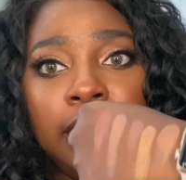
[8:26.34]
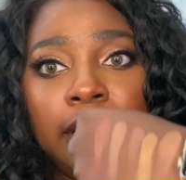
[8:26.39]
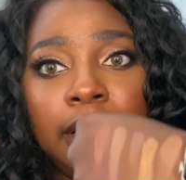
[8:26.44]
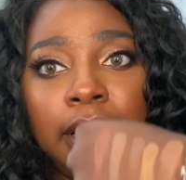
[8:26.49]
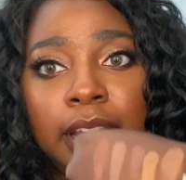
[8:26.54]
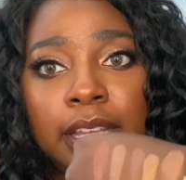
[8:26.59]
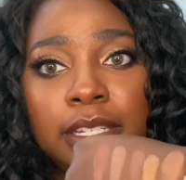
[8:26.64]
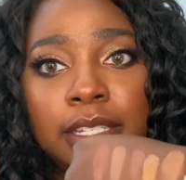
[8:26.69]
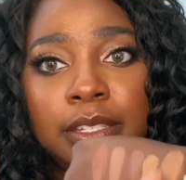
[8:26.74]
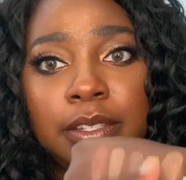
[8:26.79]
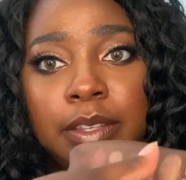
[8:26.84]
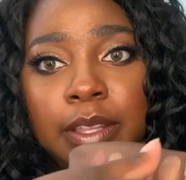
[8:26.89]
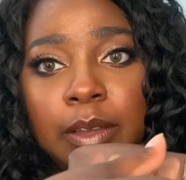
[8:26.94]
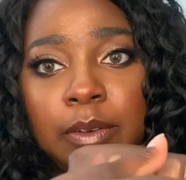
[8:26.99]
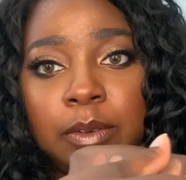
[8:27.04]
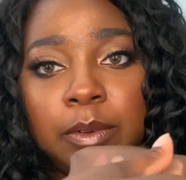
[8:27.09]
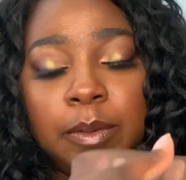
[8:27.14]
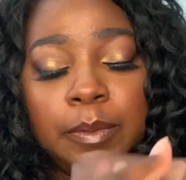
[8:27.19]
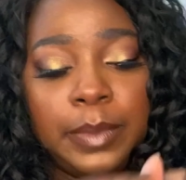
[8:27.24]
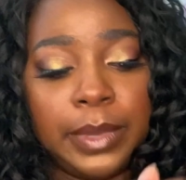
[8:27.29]
had to do that
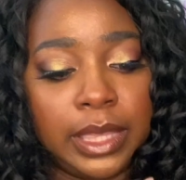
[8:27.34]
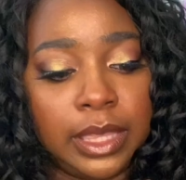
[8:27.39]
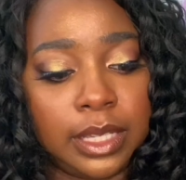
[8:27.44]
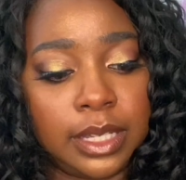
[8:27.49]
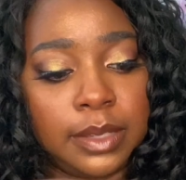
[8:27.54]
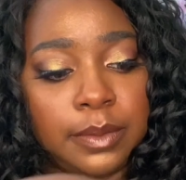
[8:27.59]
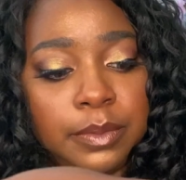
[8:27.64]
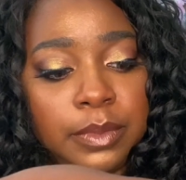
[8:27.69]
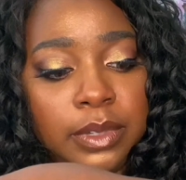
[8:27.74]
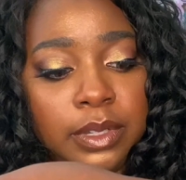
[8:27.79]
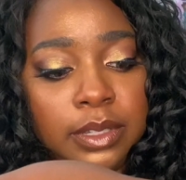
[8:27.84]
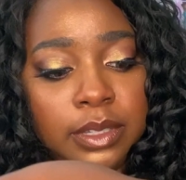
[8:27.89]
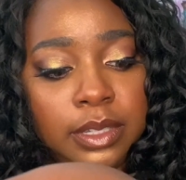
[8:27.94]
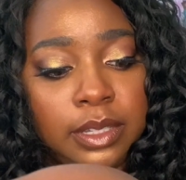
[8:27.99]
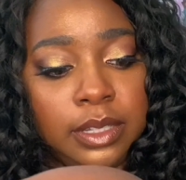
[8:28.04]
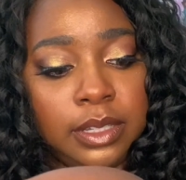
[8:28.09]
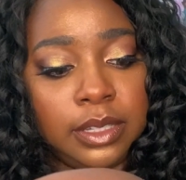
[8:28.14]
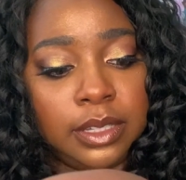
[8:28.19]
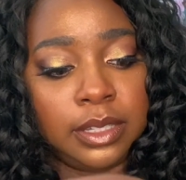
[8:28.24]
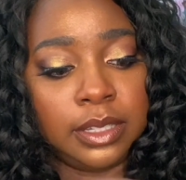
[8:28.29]
one with my thumb,
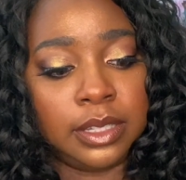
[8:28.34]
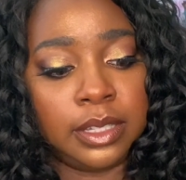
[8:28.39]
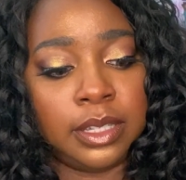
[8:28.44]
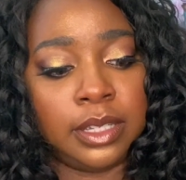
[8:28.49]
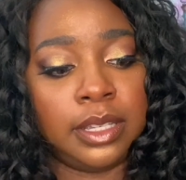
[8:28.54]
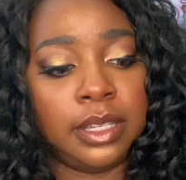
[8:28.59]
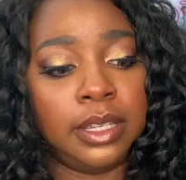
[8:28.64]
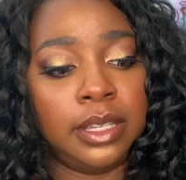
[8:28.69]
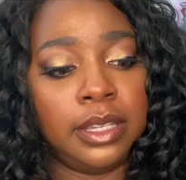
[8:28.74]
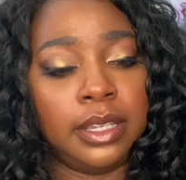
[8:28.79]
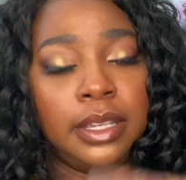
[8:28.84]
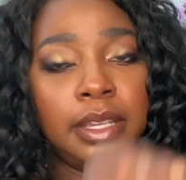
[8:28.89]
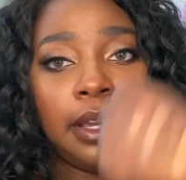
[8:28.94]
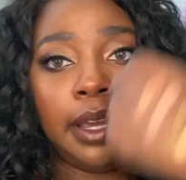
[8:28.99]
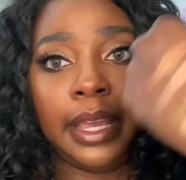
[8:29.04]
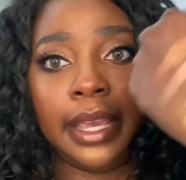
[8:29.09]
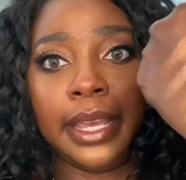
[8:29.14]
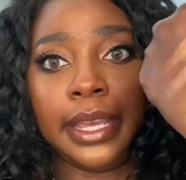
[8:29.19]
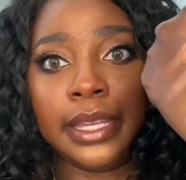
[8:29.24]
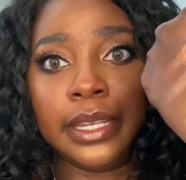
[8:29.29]

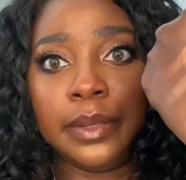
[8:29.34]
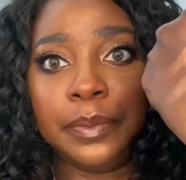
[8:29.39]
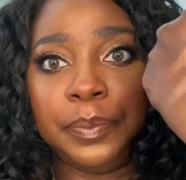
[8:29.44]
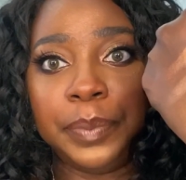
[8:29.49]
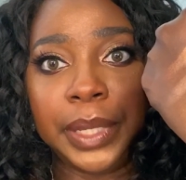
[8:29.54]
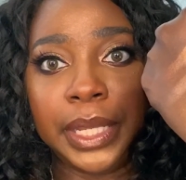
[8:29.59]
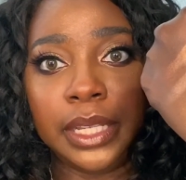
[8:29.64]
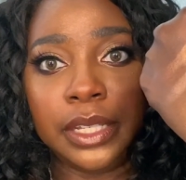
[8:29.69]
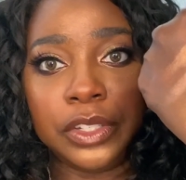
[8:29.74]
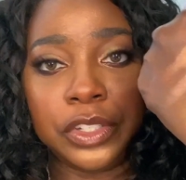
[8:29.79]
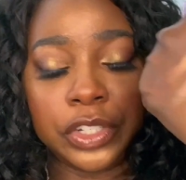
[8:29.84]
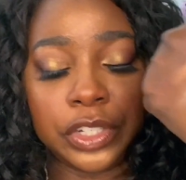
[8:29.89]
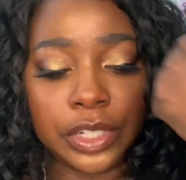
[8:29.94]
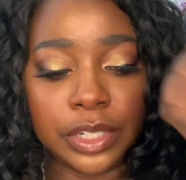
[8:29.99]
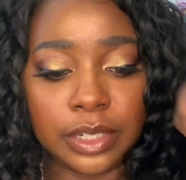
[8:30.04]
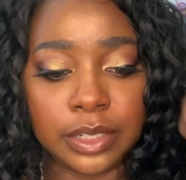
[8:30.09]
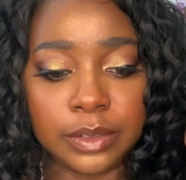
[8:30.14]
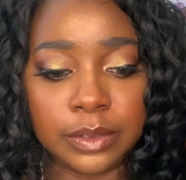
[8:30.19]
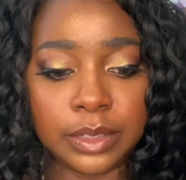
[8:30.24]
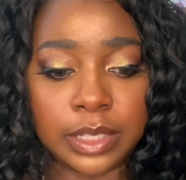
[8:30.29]
and Beach.
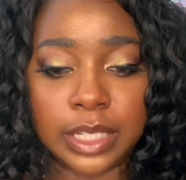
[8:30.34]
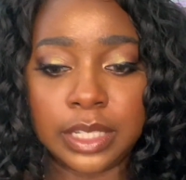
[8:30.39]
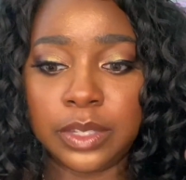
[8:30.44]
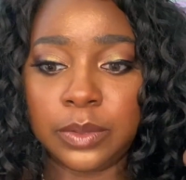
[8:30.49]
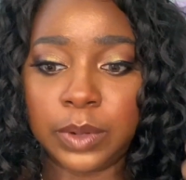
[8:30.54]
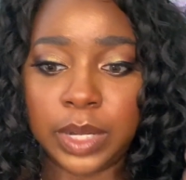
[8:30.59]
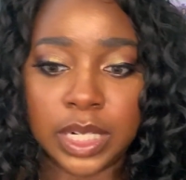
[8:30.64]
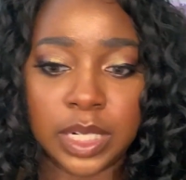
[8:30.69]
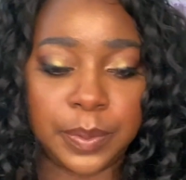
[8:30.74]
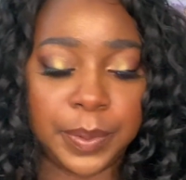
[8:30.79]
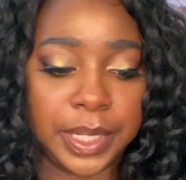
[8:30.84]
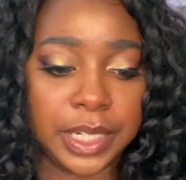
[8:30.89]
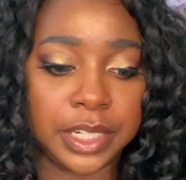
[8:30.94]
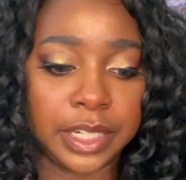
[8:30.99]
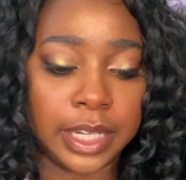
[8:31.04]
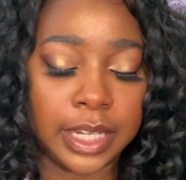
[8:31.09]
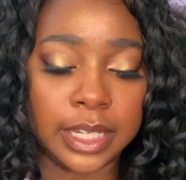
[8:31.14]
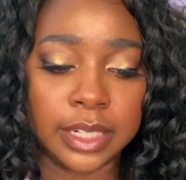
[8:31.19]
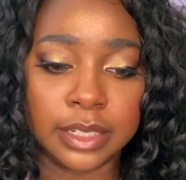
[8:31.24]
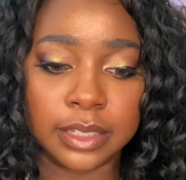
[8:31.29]
Let's swatch Beach
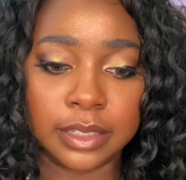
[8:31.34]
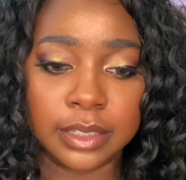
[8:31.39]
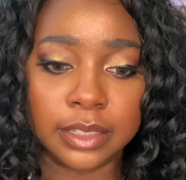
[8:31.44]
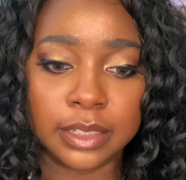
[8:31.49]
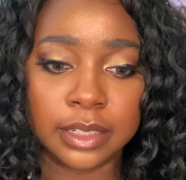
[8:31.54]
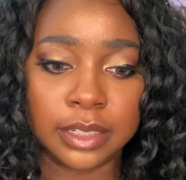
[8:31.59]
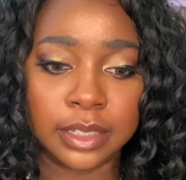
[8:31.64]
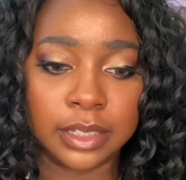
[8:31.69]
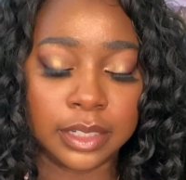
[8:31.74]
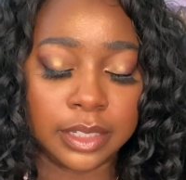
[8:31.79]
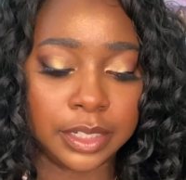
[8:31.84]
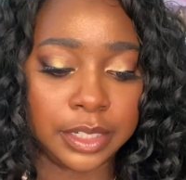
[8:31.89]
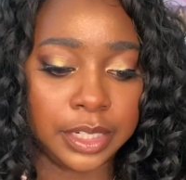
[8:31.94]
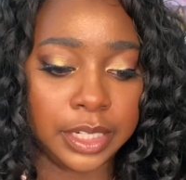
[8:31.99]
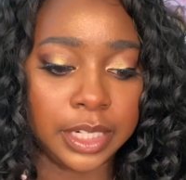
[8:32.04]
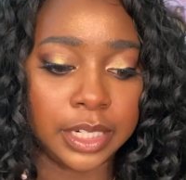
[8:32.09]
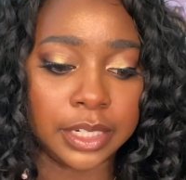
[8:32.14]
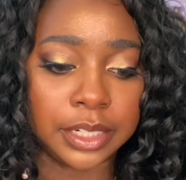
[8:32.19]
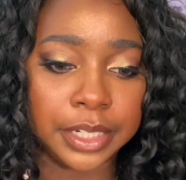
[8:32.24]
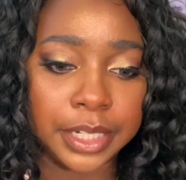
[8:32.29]
again. She
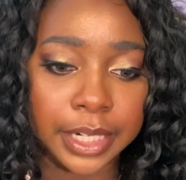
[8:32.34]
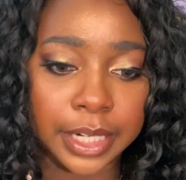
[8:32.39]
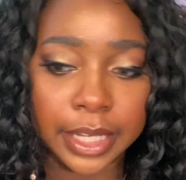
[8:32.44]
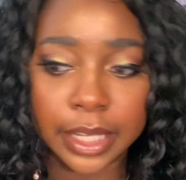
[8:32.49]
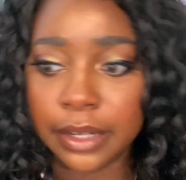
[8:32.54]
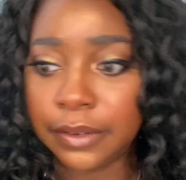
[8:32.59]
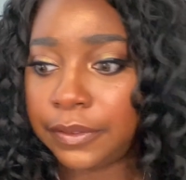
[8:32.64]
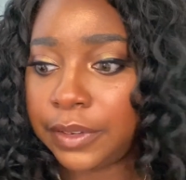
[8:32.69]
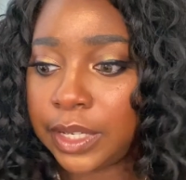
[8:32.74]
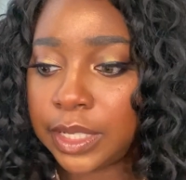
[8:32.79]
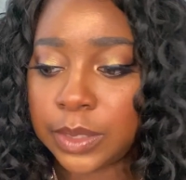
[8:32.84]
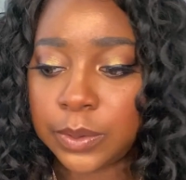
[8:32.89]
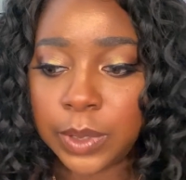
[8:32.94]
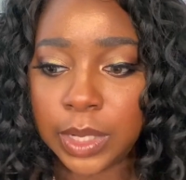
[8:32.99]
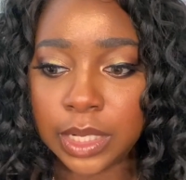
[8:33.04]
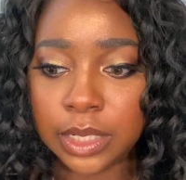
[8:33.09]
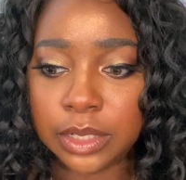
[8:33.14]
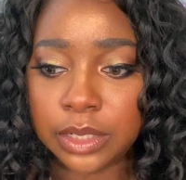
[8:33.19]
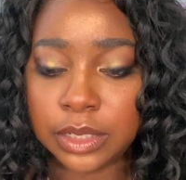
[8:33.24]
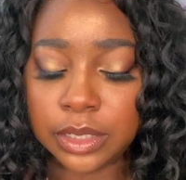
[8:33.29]
didn't get a fair
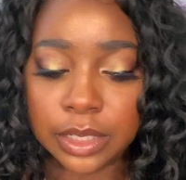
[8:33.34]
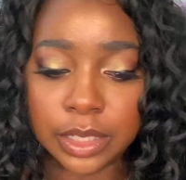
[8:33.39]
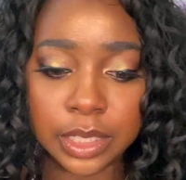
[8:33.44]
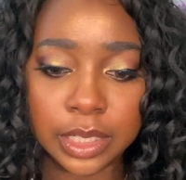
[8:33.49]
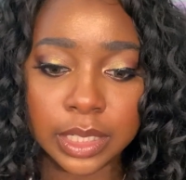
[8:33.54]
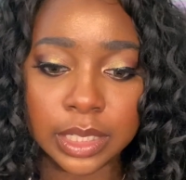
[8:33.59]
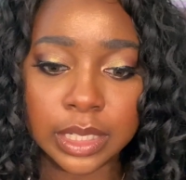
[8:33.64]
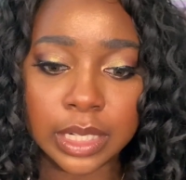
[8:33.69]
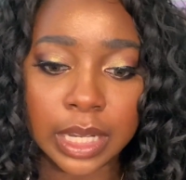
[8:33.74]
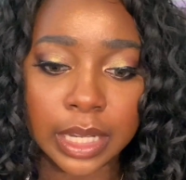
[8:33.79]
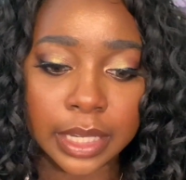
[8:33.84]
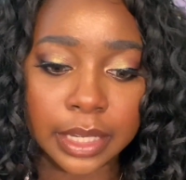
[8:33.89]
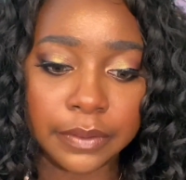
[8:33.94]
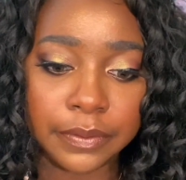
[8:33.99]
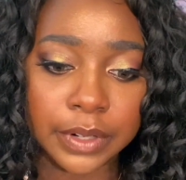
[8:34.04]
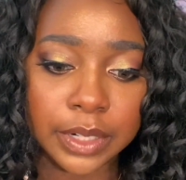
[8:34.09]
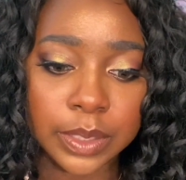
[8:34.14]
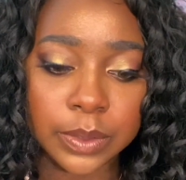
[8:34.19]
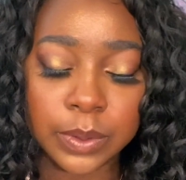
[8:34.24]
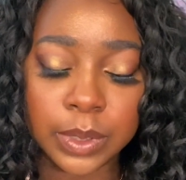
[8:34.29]
swatch. She did not get a
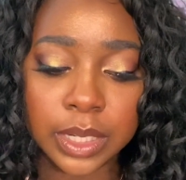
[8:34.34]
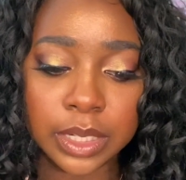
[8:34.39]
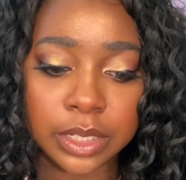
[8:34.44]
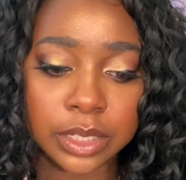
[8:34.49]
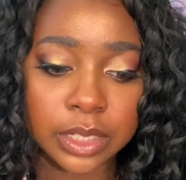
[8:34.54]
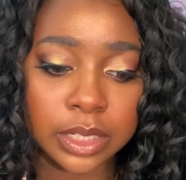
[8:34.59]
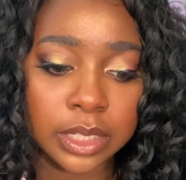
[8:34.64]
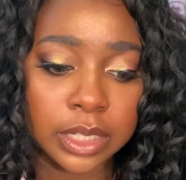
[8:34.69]
fair swatch.